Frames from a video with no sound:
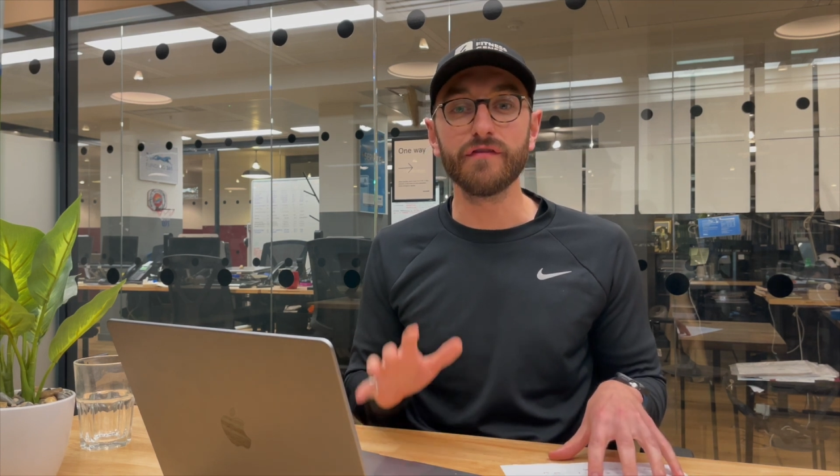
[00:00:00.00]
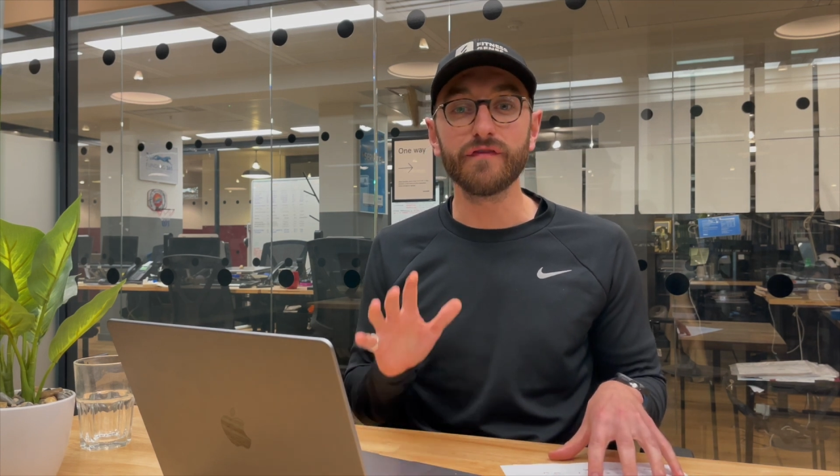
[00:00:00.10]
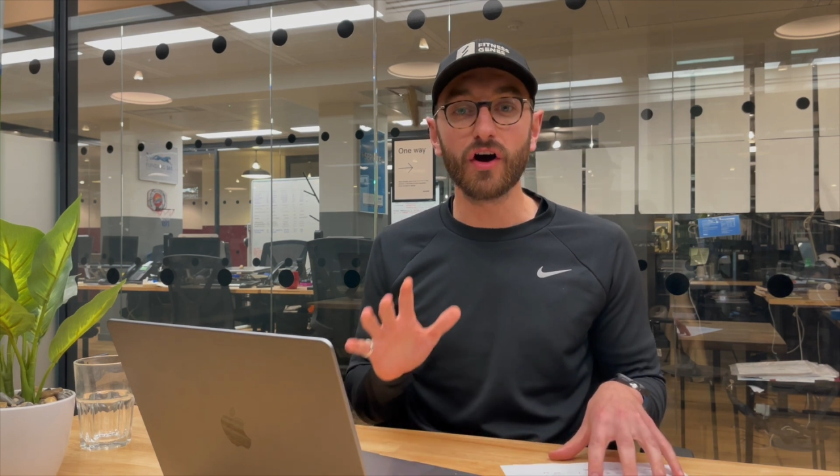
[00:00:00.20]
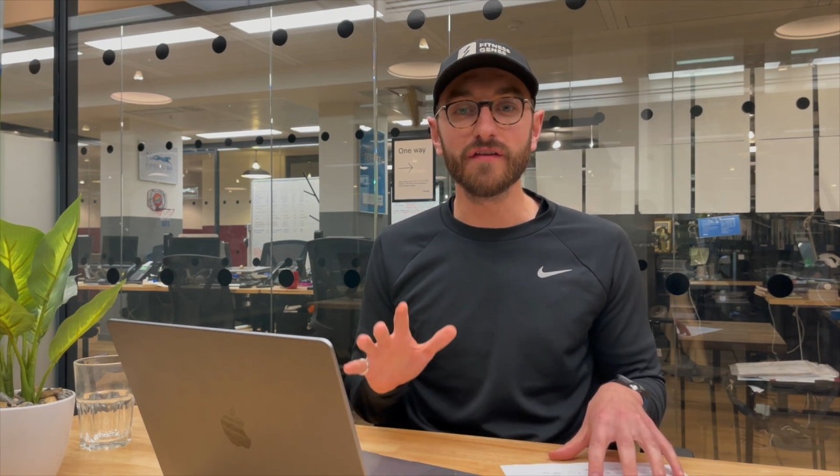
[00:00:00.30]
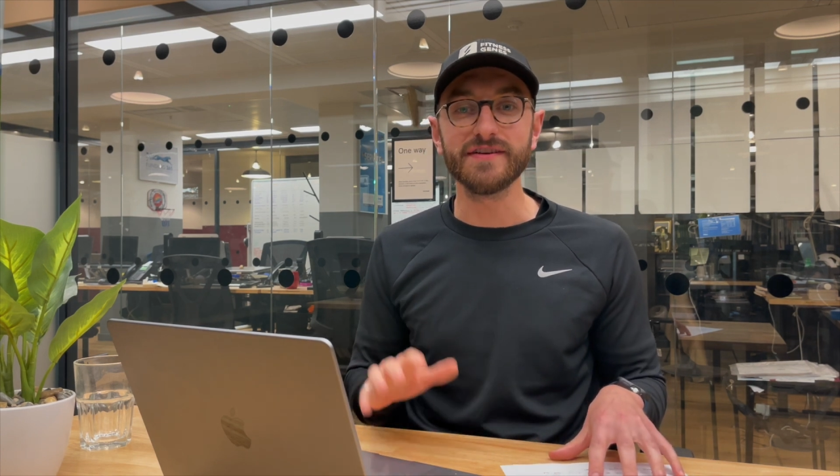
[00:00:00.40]

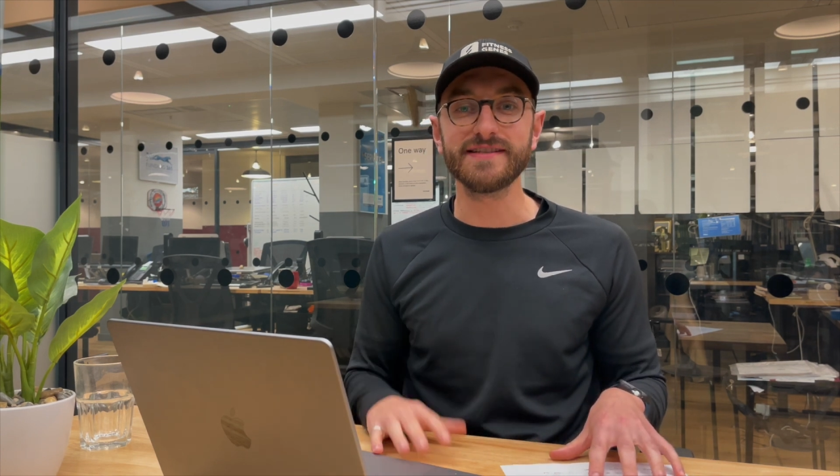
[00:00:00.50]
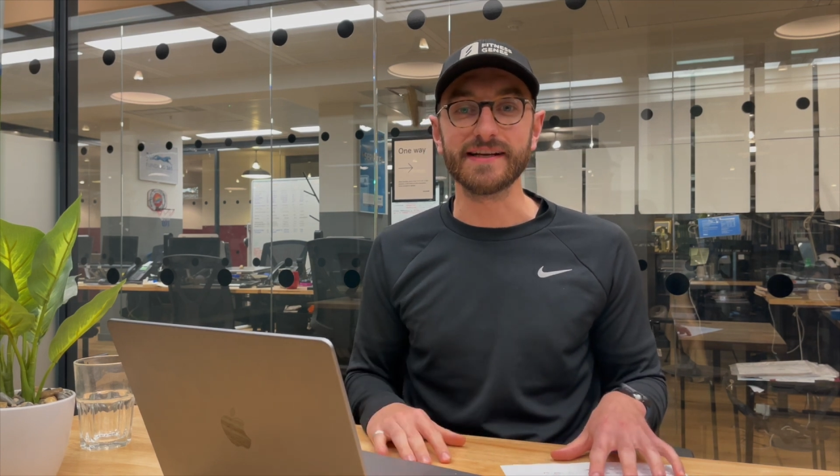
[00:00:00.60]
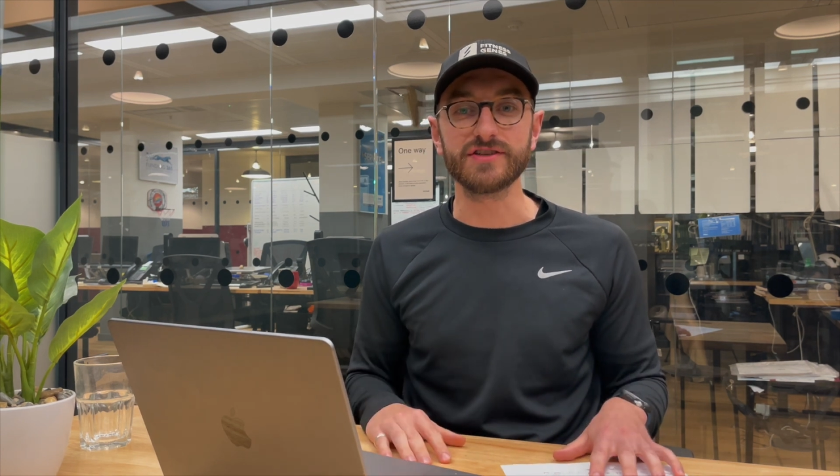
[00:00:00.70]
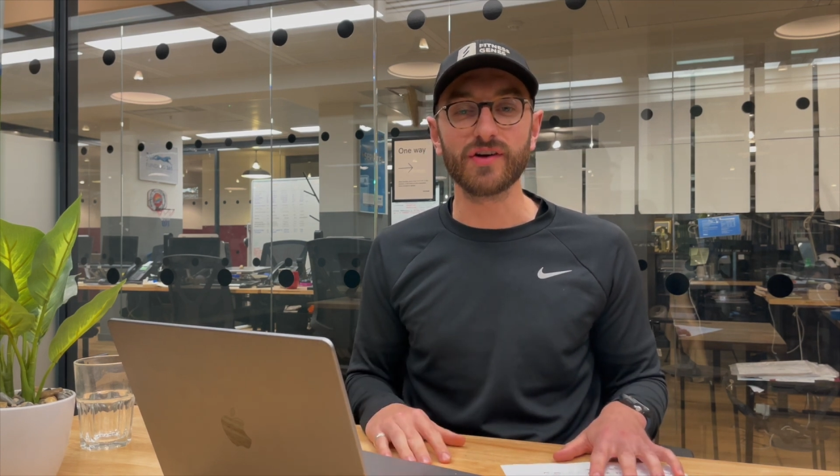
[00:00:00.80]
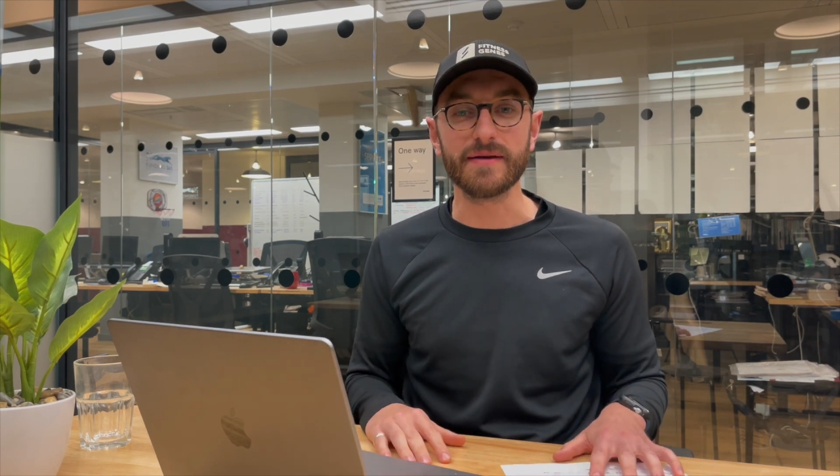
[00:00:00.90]
five
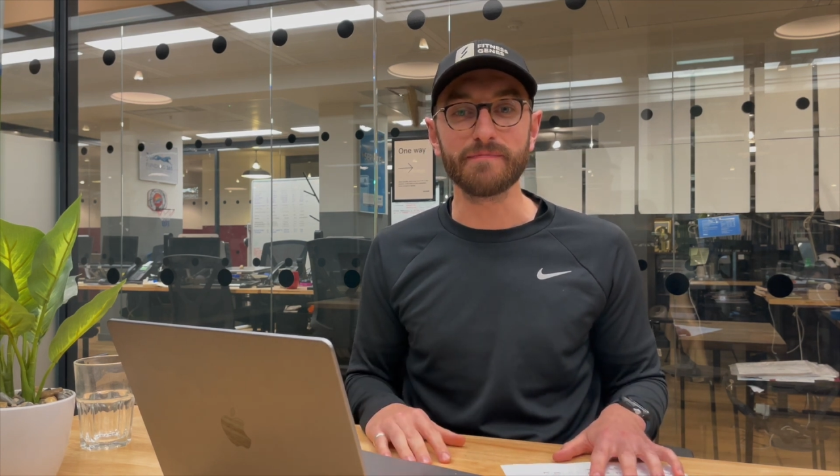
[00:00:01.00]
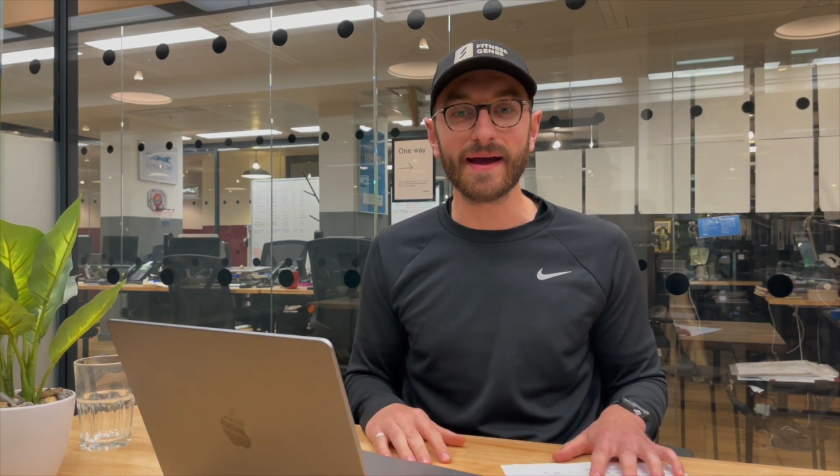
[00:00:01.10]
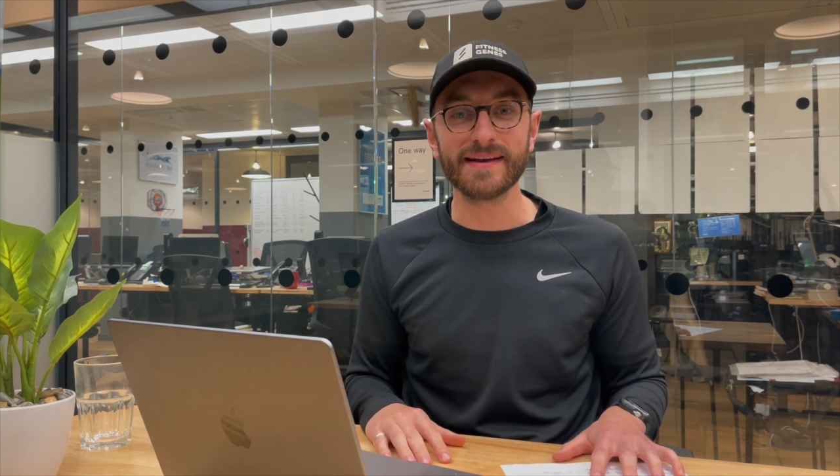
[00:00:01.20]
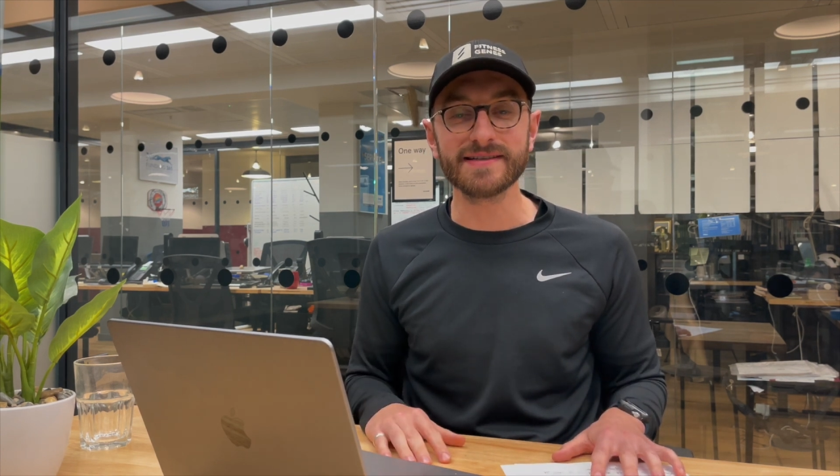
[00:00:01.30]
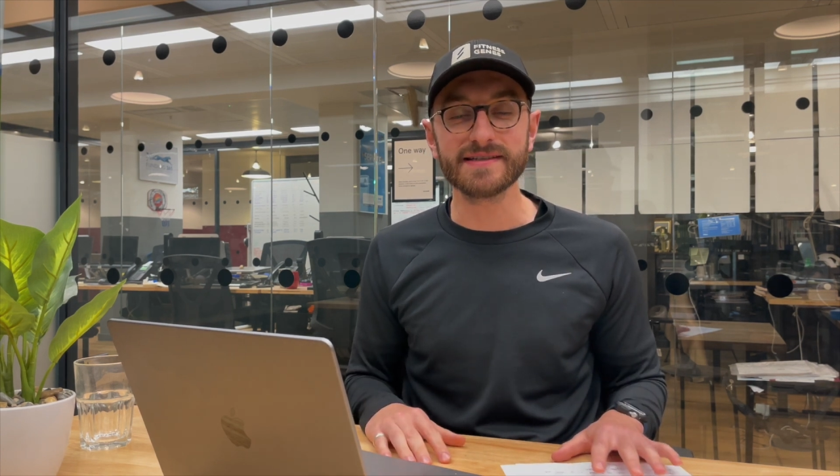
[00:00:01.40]
distinct trait
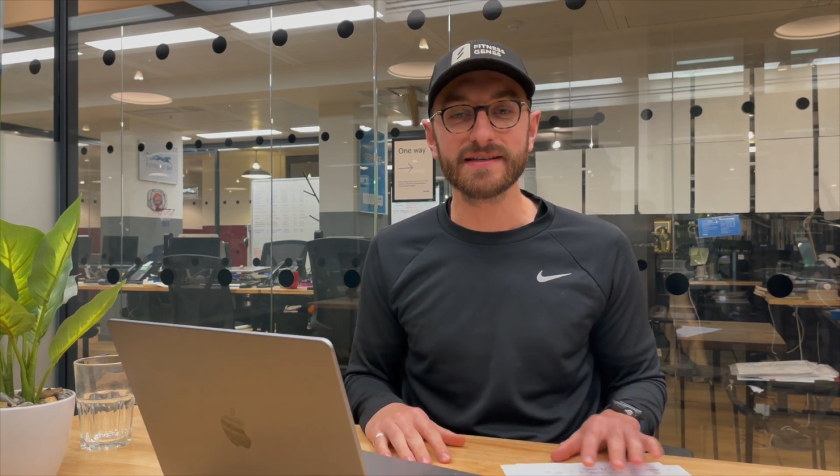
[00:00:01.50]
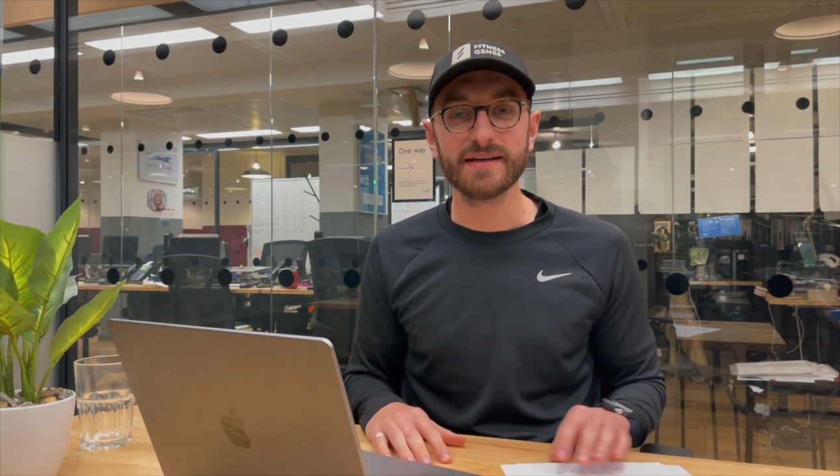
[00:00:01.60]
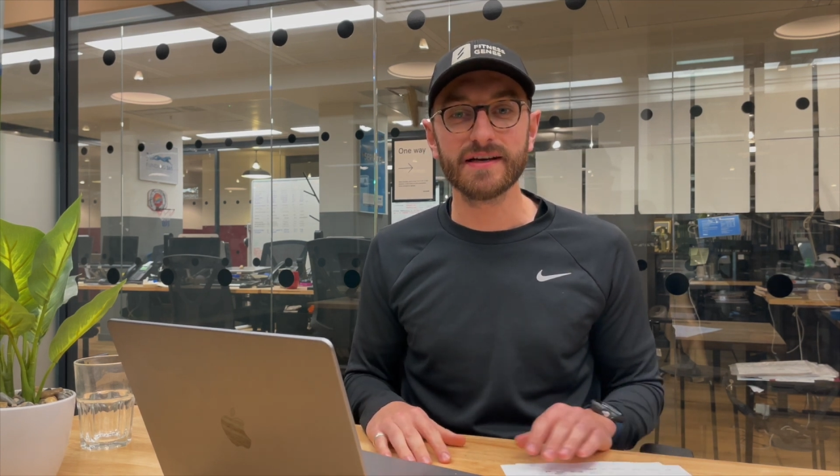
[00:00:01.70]
bands.